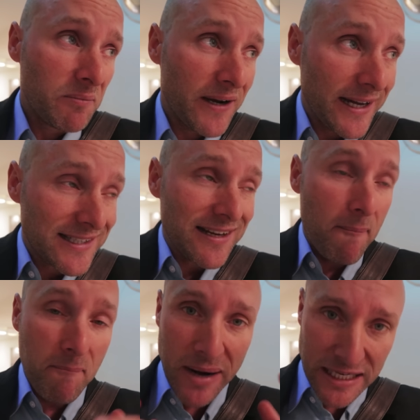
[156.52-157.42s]

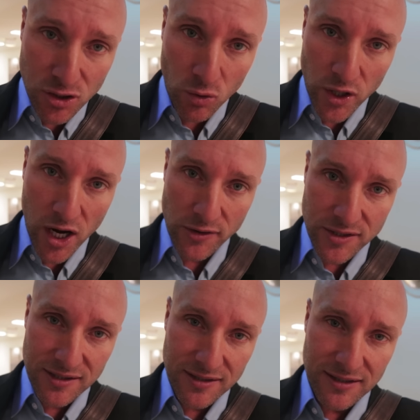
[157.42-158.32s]
But mental
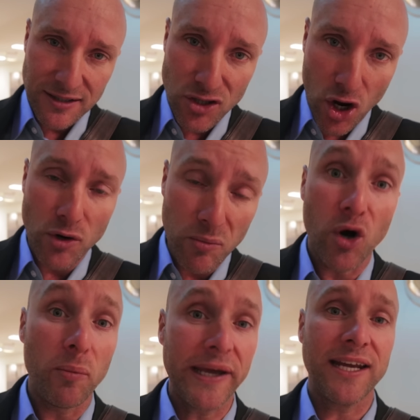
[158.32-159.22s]
note, no
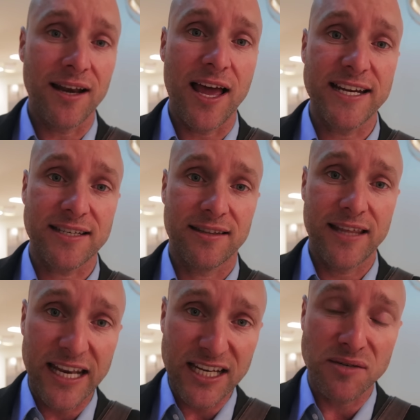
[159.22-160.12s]
more being late.
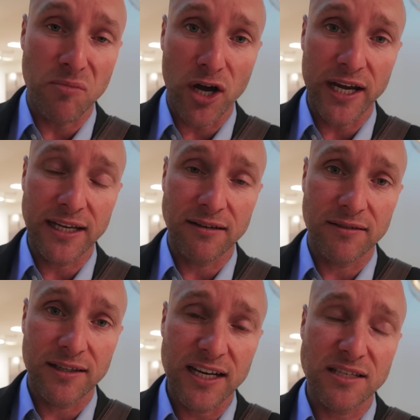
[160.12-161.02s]
That is my
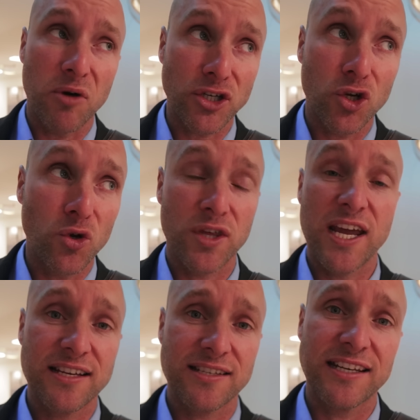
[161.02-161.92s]
that is my
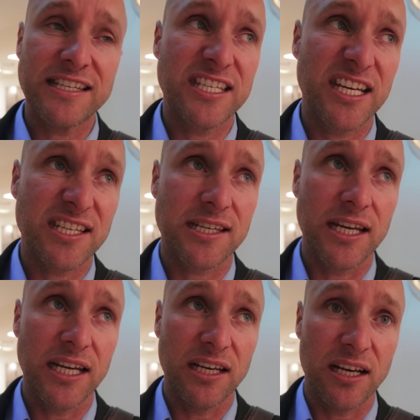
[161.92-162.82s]

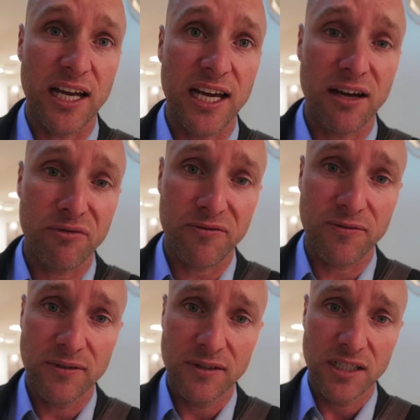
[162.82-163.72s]
2016 and a half
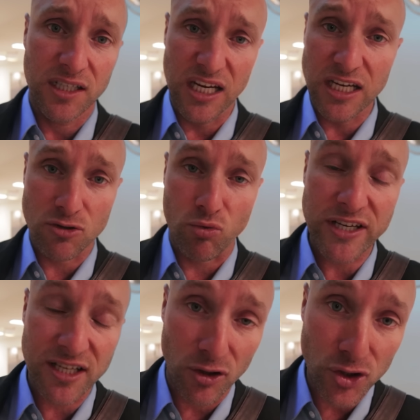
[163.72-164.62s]
years
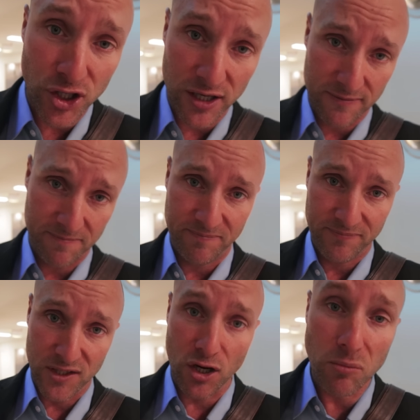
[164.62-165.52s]
resolution.
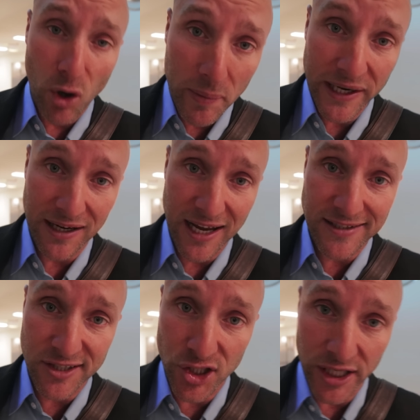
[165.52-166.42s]
No more being late.